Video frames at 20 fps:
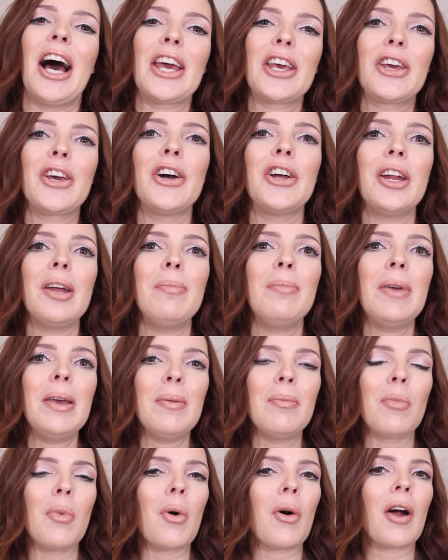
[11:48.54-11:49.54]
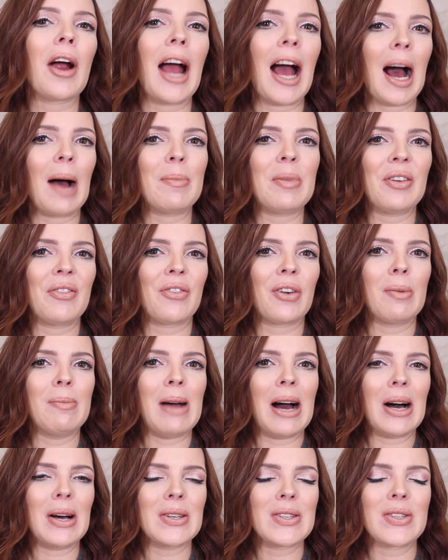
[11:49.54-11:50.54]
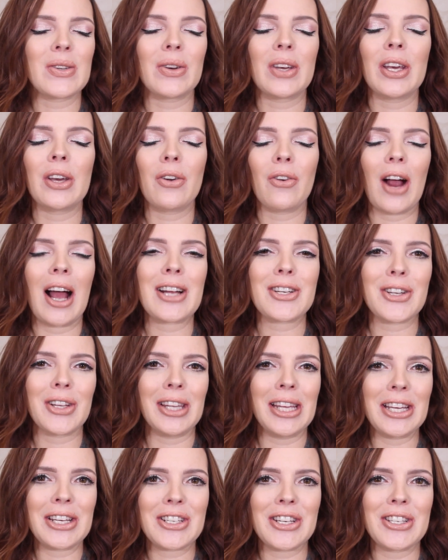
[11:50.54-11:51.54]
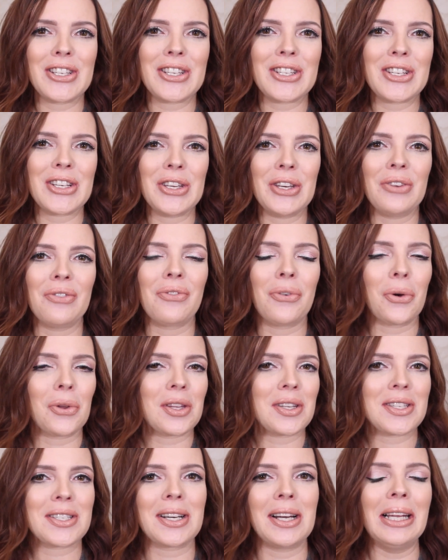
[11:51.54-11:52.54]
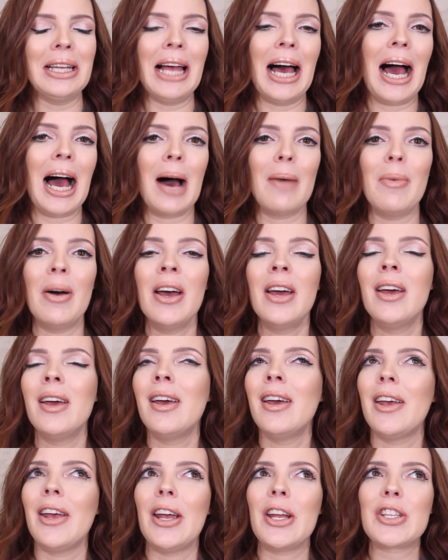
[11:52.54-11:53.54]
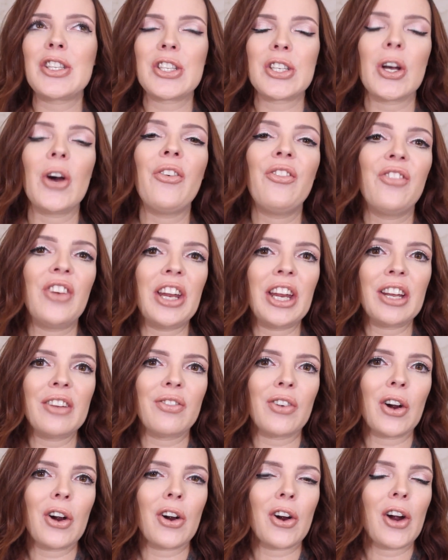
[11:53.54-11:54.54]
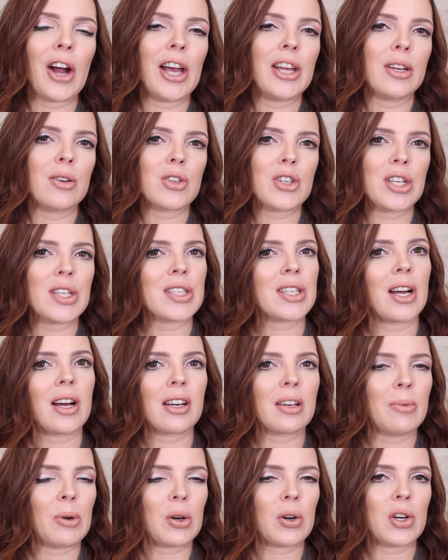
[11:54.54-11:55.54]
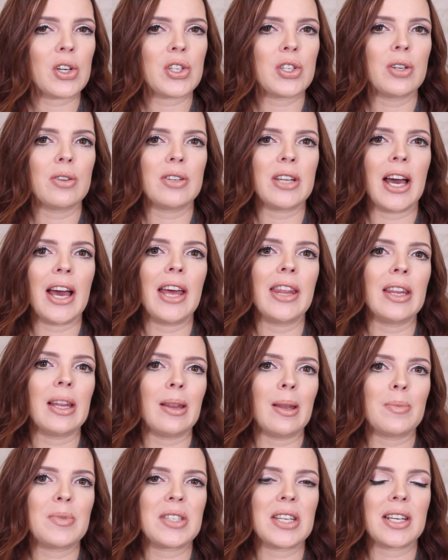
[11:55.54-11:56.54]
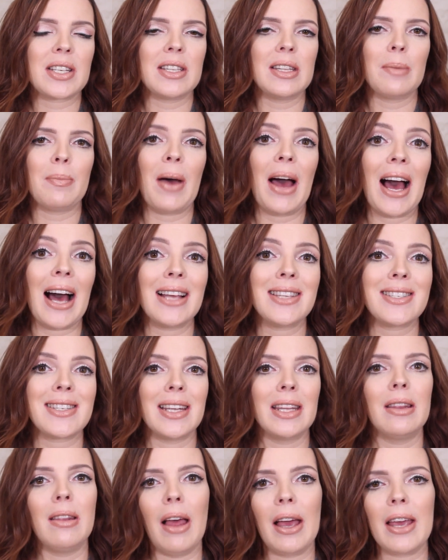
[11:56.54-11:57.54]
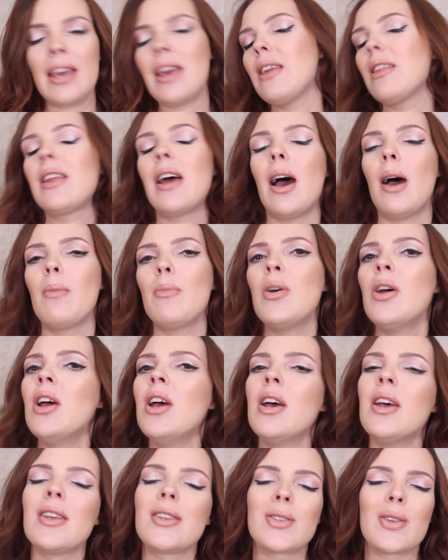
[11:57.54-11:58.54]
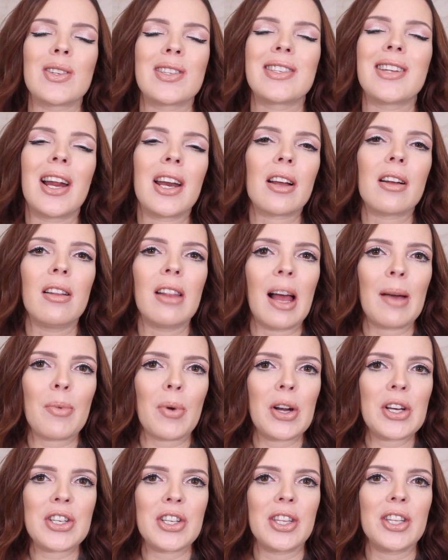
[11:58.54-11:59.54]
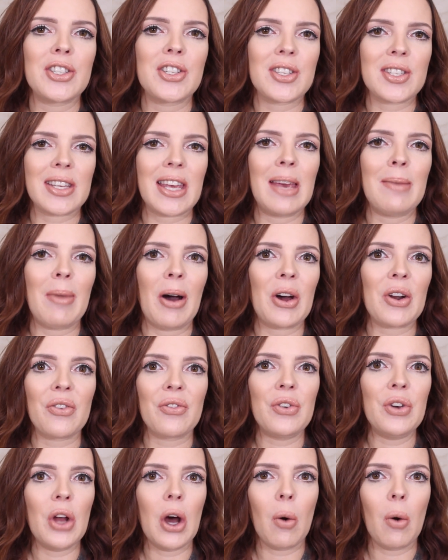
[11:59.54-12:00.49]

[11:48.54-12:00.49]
I couldn't be more happy for Mel, so congratulations to you for this collab. It's so fitting for her. I know she's talked about Christian Audette and the lipsticks in the past and liking them, so it's not a collaboration that just came out of